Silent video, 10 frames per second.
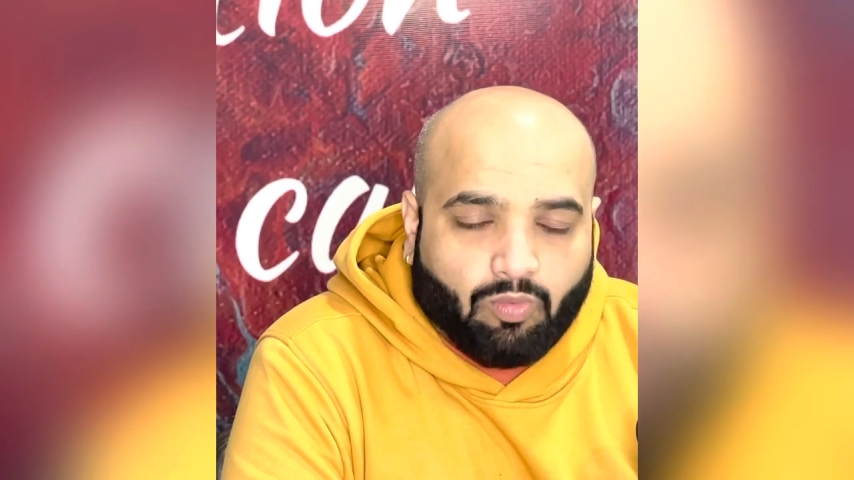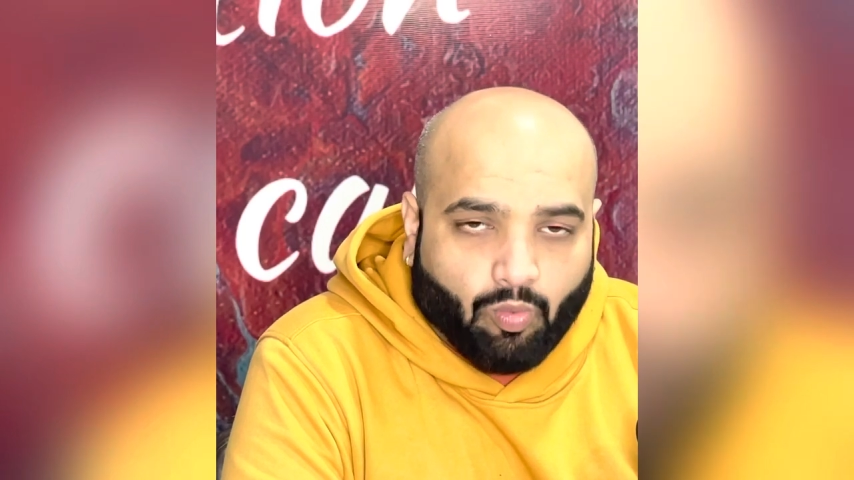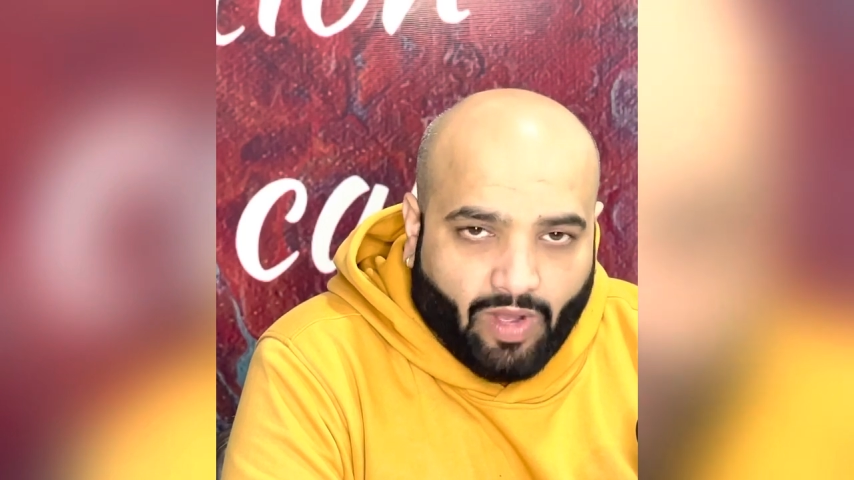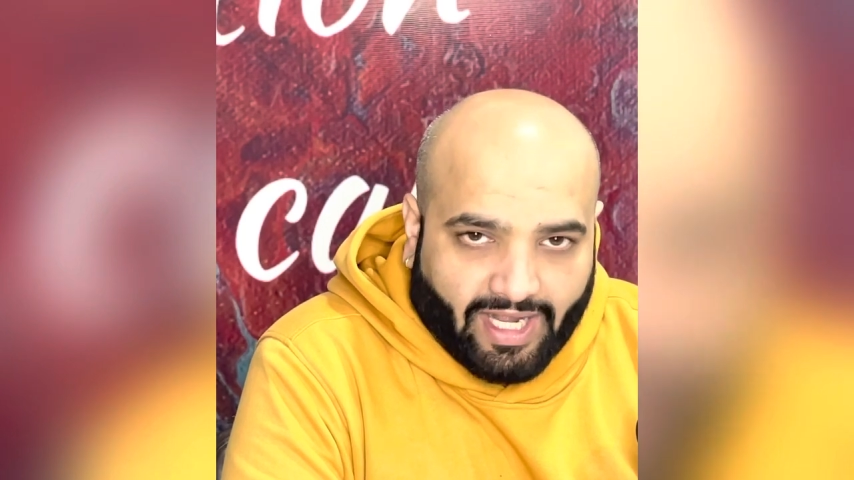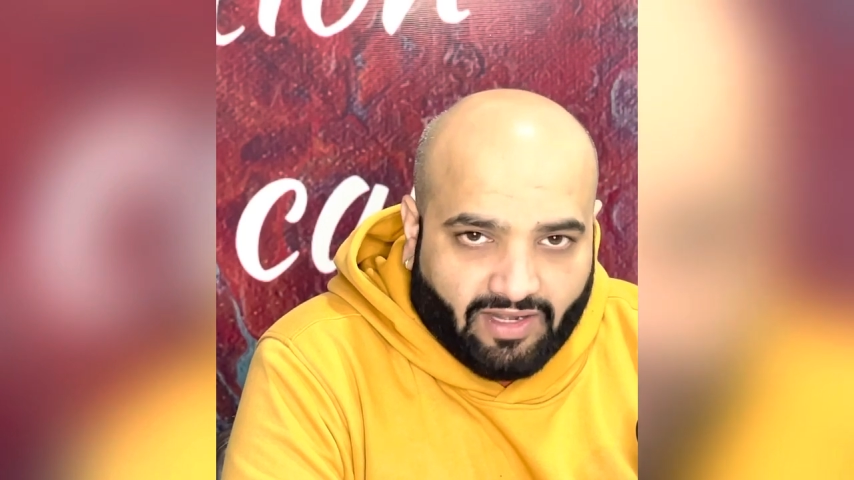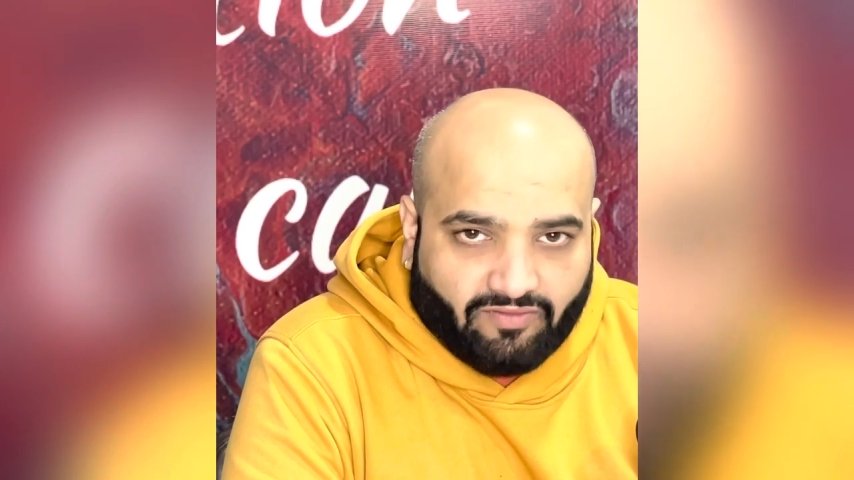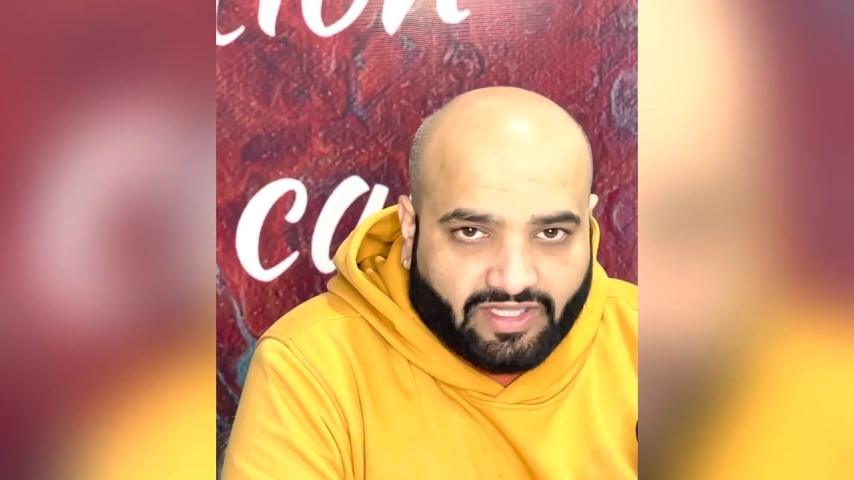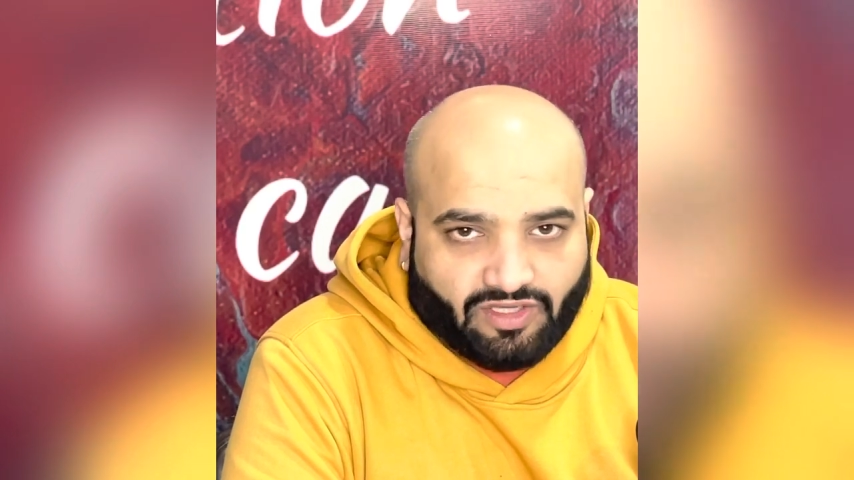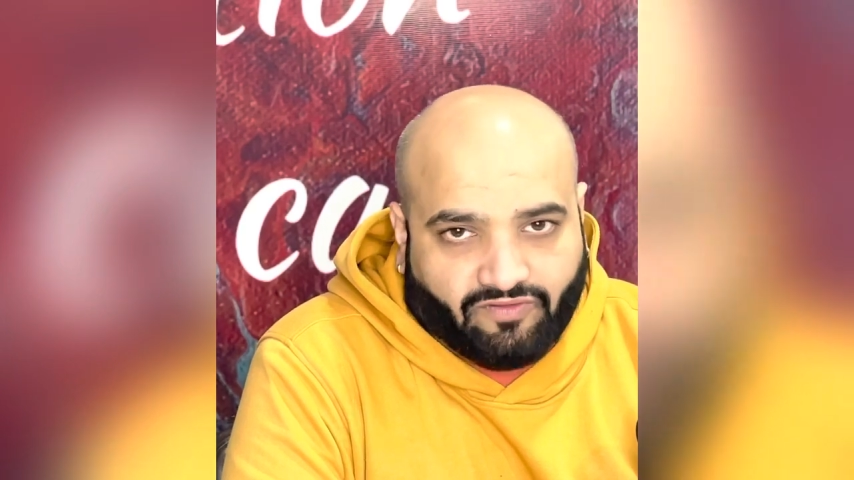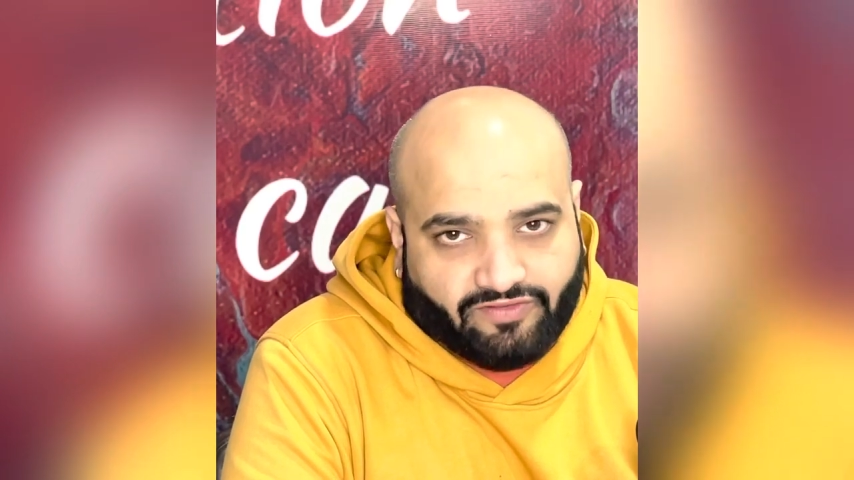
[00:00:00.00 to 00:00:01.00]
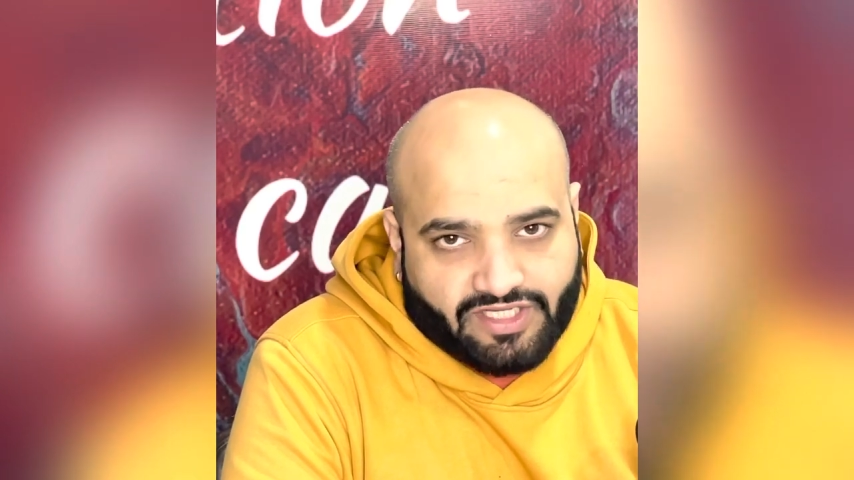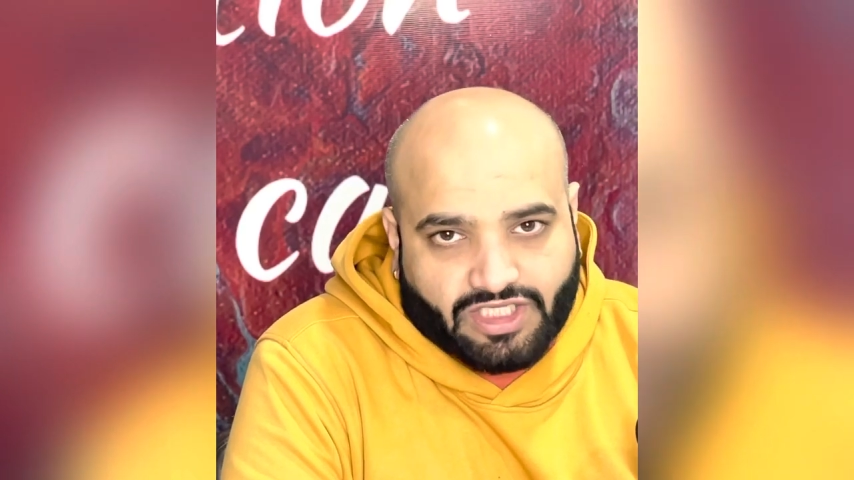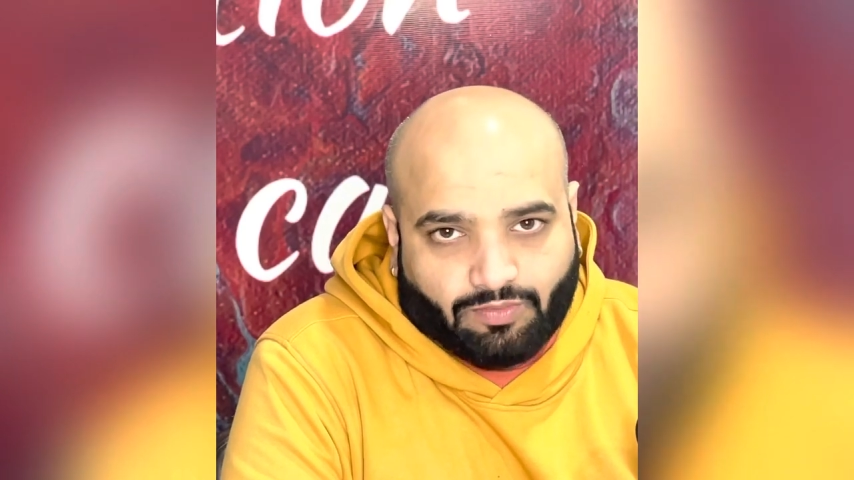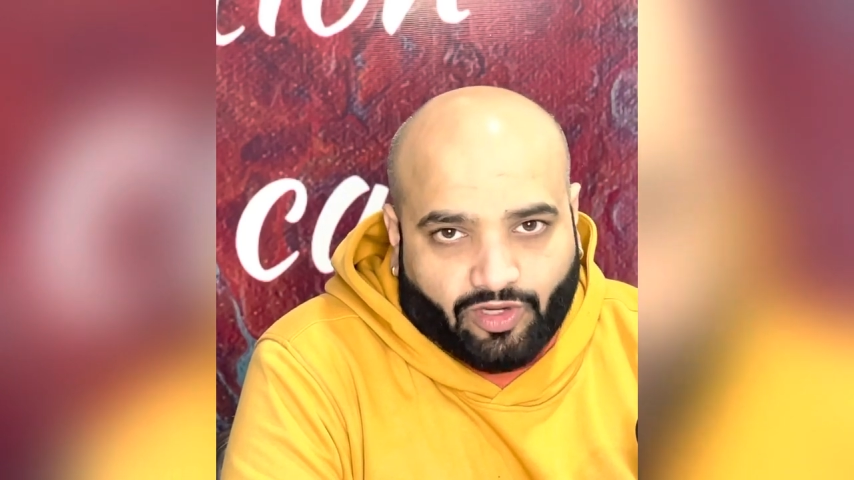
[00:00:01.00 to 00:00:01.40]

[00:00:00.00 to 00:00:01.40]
1 with your first